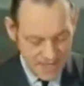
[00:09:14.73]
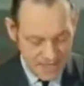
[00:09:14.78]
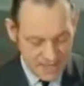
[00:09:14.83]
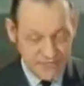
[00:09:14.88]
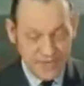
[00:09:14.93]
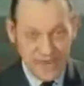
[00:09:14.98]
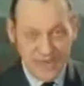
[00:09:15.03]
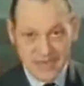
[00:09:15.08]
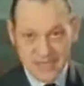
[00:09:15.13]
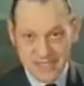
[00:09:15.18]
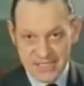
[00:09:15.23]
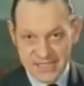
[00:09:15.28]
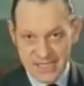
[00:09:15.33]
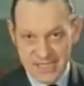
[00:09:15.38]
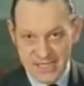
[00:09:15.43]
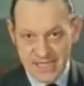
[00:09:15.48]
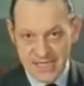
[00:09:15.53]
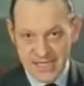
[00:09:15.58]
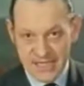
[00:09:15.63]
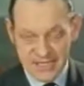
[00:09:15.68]
The flux
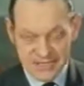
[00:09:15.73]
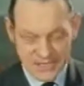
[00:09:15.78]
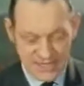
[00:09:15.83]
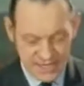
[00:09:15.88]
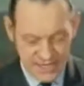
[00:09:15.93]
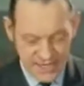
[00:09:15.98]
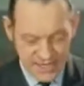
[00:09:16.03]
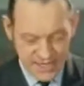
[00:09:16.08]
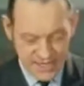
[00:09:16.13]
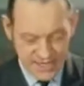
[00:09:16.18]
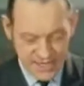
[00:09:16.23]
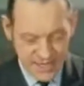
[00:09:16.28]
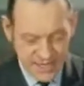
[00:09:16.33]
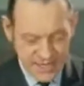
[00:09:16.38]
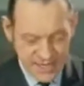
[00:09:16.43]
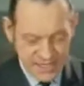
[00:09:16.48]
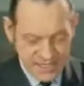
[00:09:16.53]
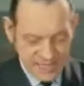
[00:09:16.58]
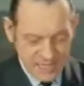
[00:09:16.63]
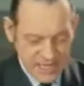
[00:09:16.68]
in that circuit
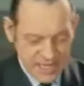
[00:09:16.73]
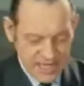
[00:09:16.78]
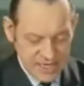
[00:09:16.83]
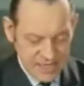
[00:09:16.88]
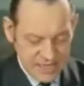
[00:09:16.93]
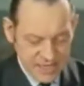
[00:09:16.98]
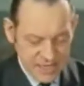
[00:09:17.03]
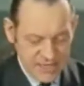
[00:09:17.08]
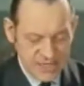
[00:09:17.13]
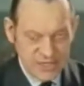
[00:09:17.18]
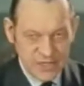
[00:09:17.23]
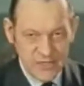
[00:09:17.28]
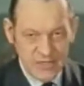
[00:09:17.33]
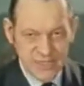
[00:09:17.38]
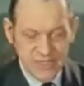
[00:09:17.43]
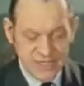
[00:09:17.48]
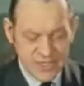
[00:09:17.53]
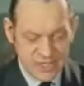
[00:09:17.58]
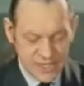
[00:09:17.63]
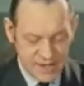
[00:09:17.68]
is made to
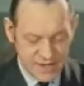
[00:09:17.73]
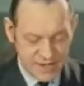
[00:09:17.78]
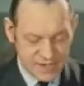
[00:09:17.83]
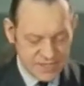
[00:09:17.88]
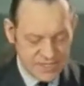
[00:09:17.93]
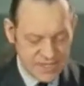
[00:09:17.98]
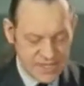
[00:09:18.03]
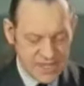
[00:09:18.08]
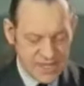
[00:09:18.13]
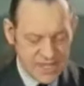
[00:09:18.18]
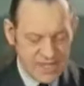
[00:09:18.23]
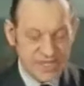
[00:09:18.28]
induce a current